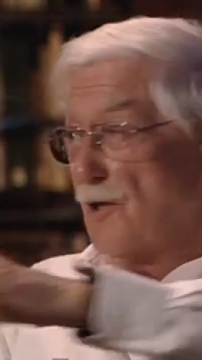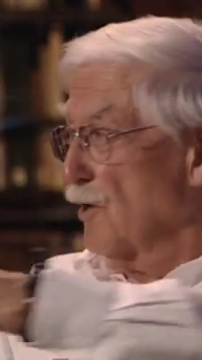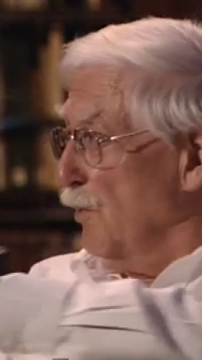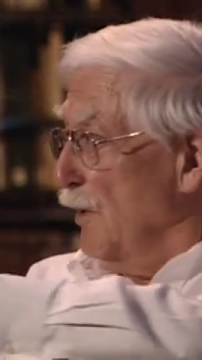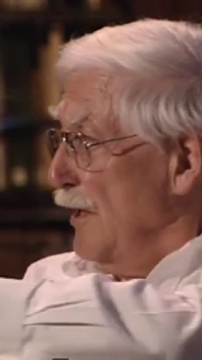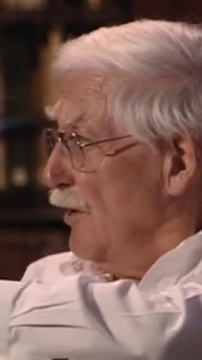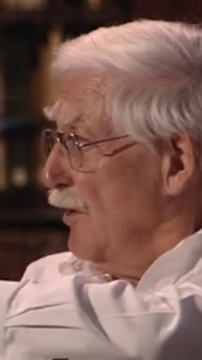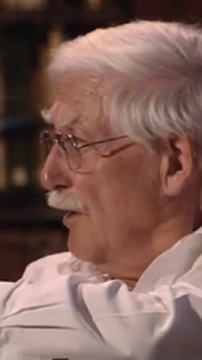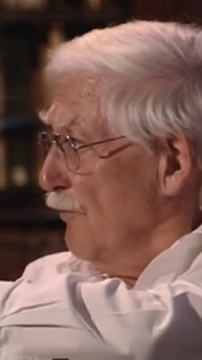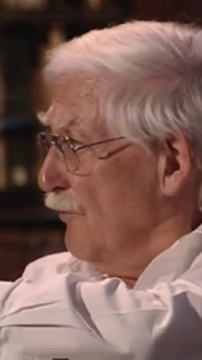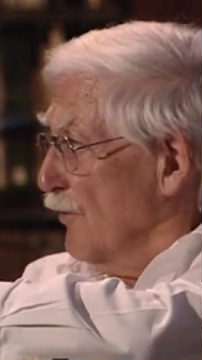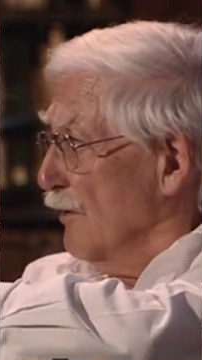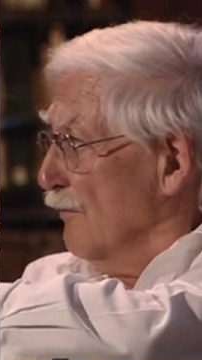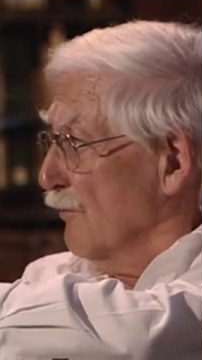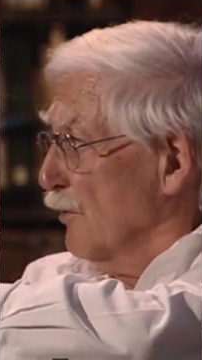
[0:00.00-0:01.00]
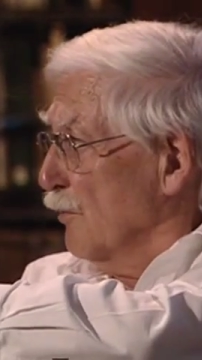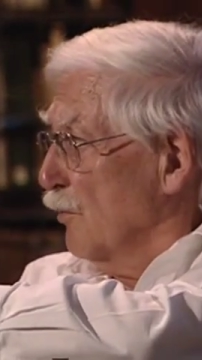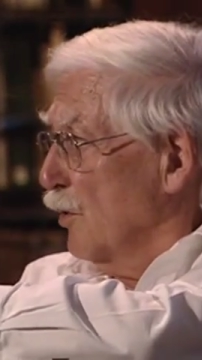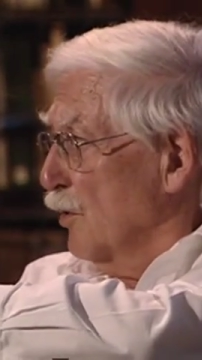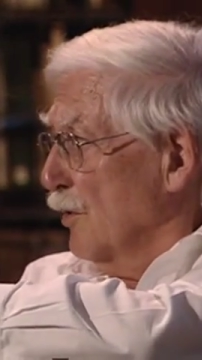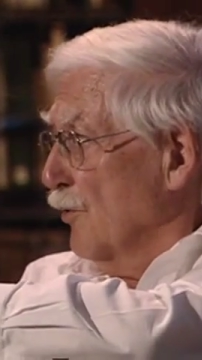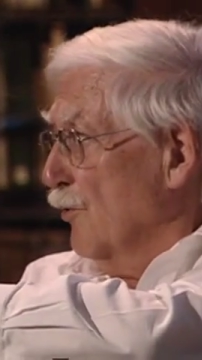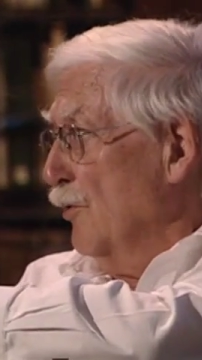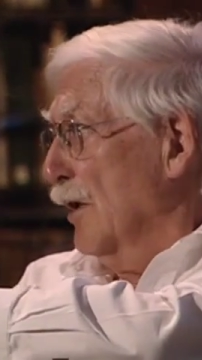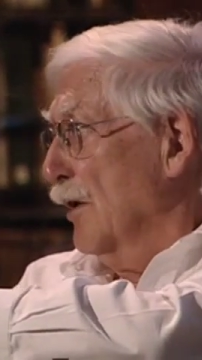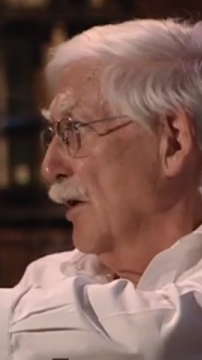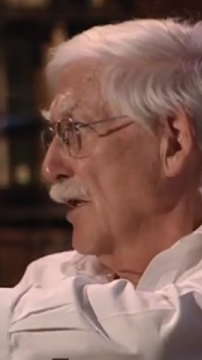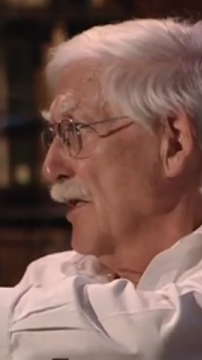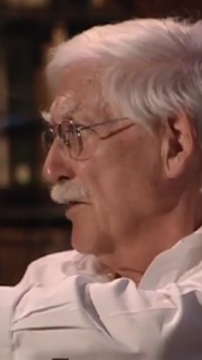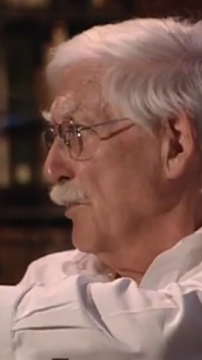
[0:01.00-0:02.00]
it's quite different from walking through a
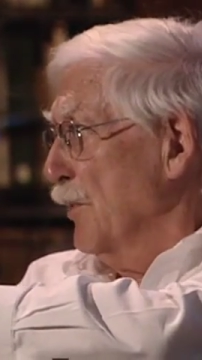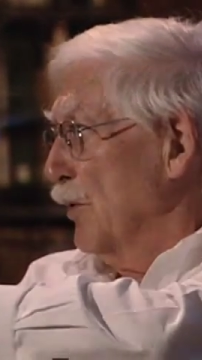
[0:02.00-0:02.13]
glass